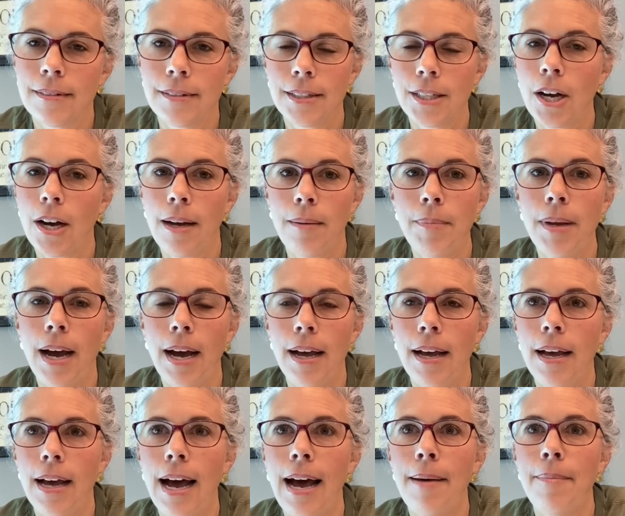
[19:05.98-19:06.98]
Y'all,
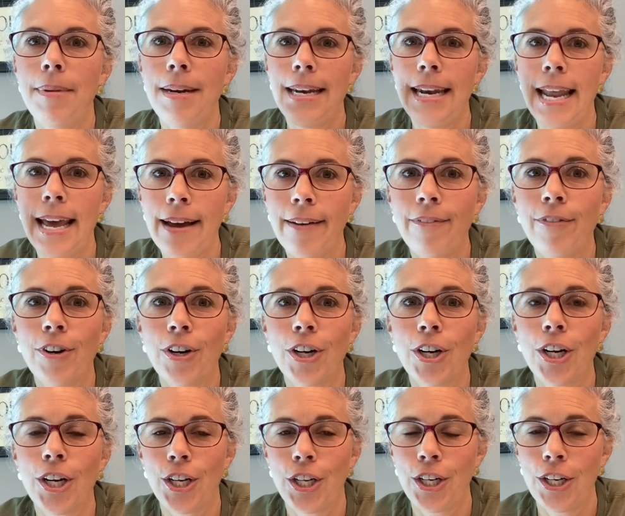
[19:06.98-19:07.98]
okay. I'm
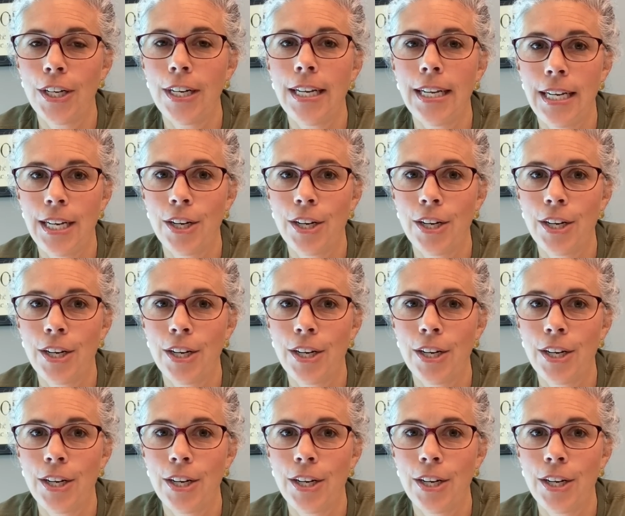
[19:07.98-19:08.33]
never gonna